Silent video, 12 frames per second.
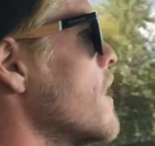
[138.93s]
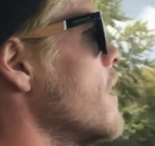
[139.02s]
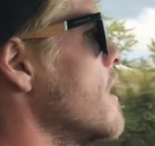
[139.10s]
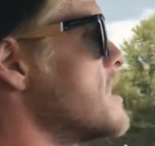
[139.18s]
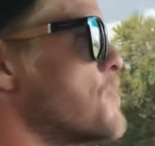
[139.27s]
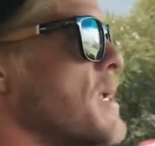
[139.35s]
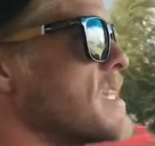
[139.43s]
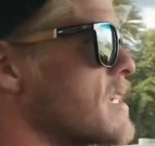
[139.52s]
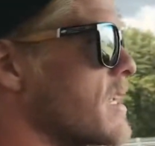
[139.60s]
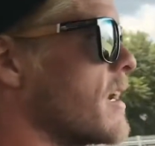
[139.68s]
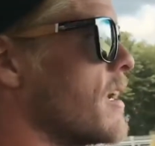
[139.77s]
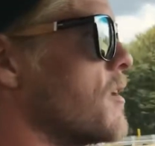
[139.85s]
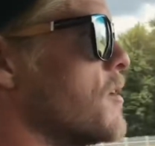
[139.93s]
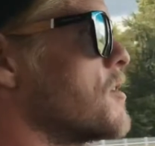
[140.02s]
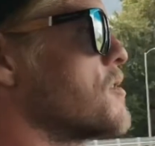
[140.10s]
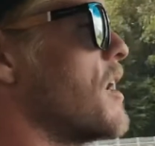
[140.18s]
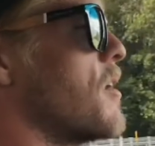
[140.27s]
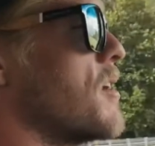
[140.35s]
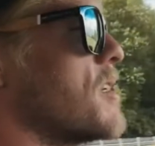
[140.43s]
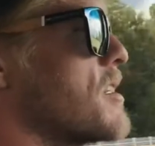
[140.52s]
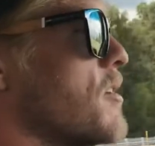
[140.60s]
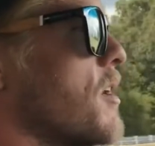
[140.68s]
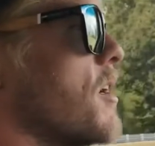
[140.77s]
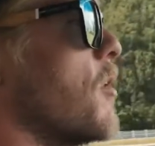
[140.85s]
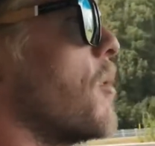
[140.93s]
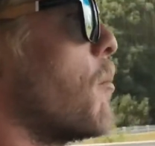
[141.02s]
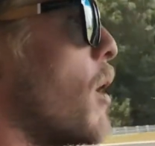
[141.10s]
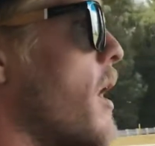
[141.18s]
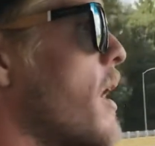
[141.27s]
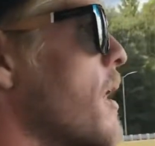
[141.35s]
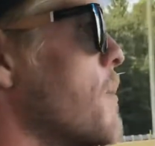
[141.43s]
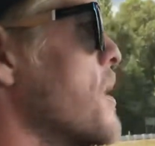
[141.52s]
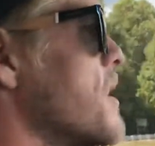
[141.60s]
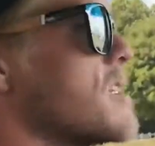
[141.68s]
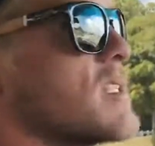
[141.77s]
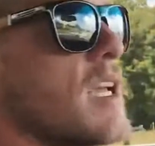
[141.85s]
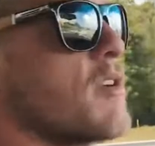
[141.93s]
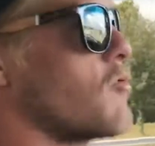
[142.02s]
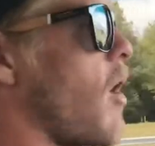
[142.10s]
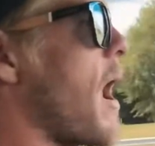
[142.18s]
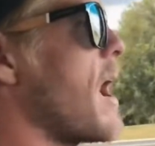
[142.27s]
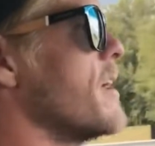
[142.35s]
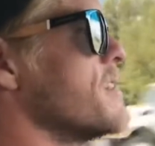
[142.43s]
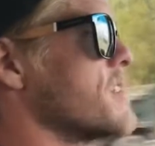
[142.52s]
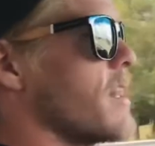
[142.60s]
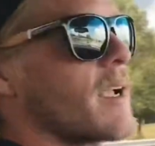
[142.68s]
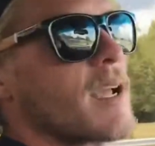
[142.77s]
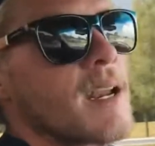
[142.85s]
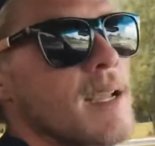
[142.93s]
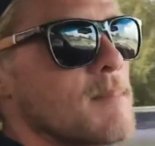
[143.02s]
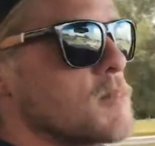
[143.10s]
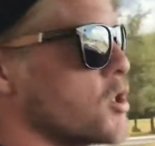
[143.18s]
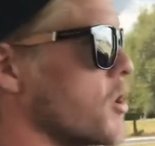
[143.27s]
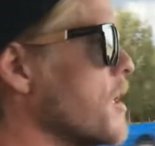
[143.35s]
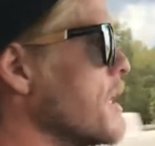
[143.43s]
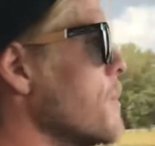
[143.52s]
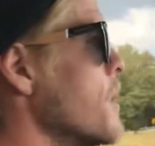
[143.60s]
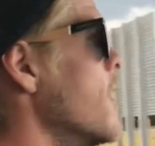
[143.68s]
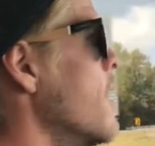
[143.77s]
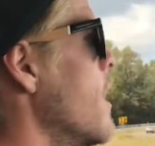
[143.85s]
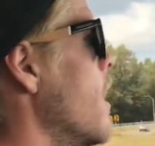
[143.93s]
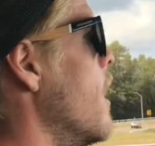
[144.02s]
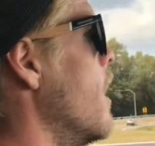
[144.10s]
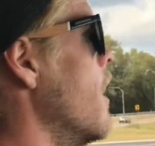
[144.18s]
it's pieced together, so I don't necessarily know the brand, but this thing rides like a damn dream.